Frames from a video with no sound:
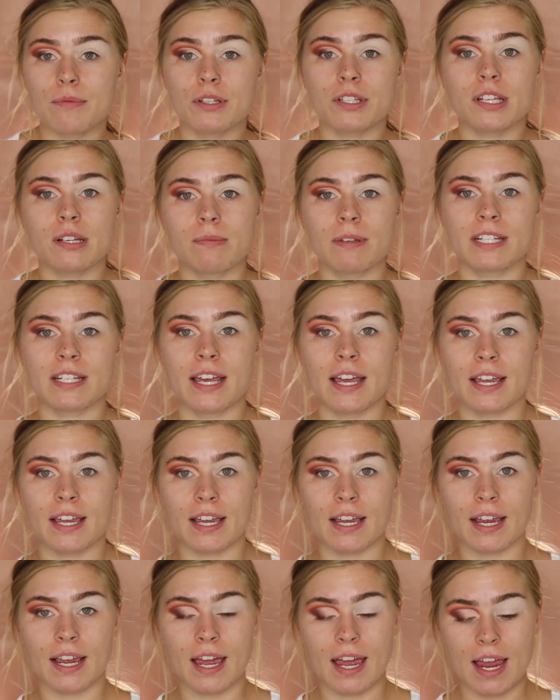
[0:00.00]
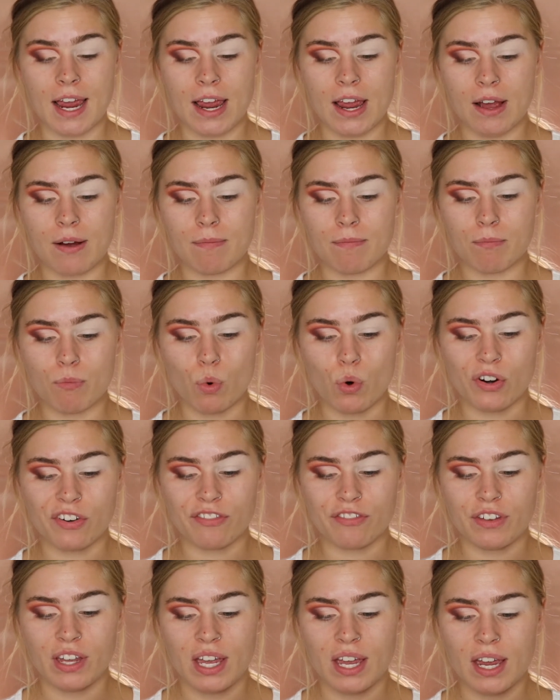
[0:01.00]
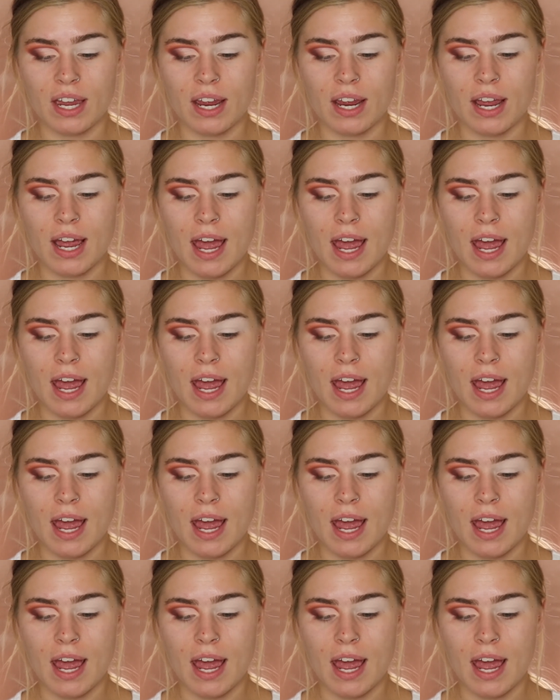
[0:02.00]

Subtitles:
just going to be taking a Morphe